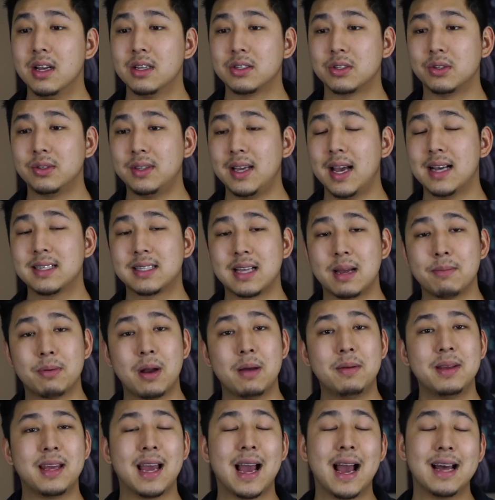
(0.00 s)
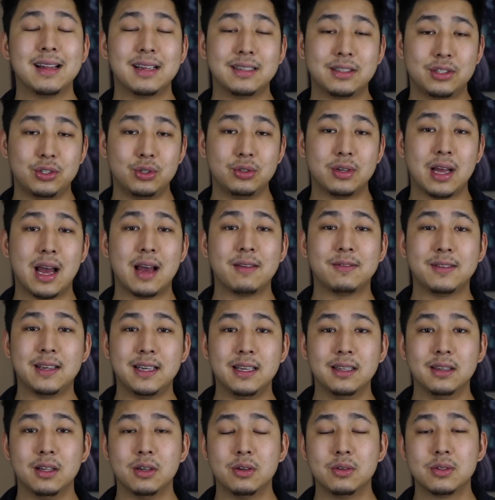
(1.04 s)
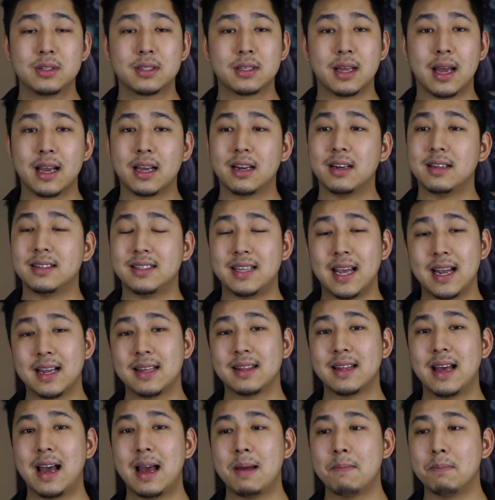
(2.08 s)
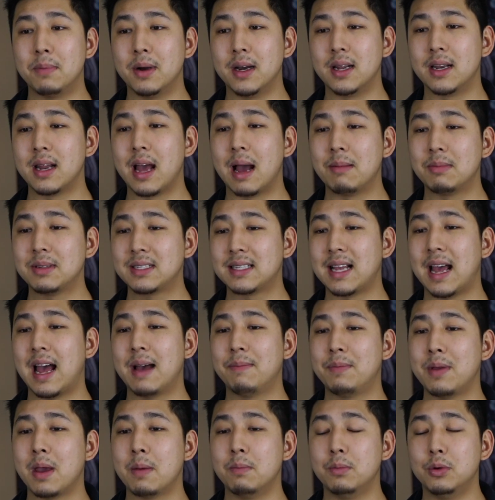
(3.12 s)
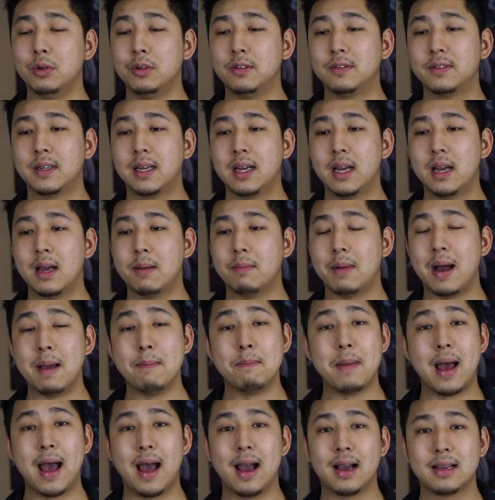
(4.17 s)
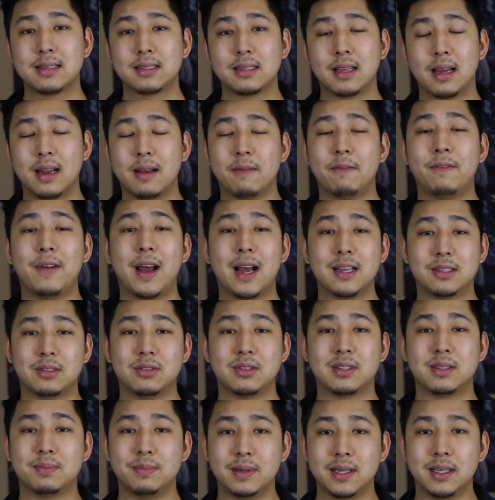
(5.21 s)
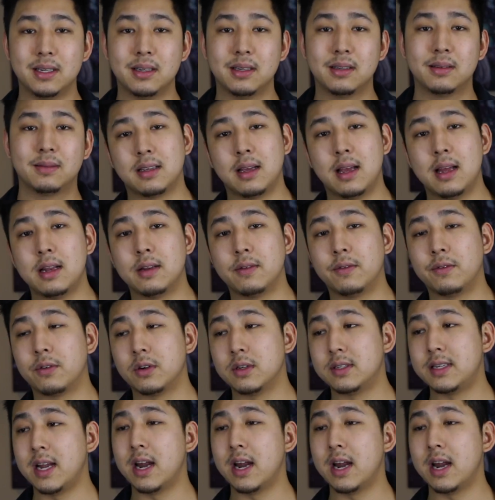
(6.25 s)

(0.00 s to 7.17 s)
So yes, I probably had that 2.5 kilos. I could have taken that, but I'm just happy I moved my max at a faster speed. And for